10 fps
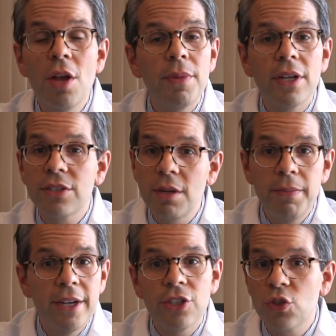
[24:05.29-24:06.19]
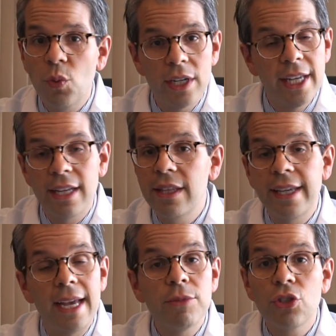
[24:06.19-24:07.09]
because some patients want to get in the
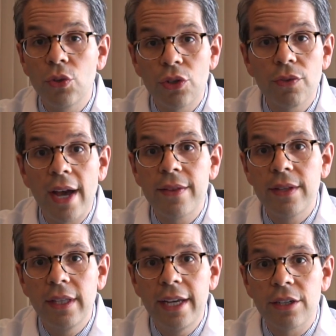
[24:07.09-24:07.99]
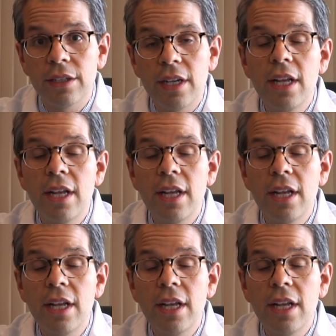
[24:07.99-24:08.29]
game sooner rather than later.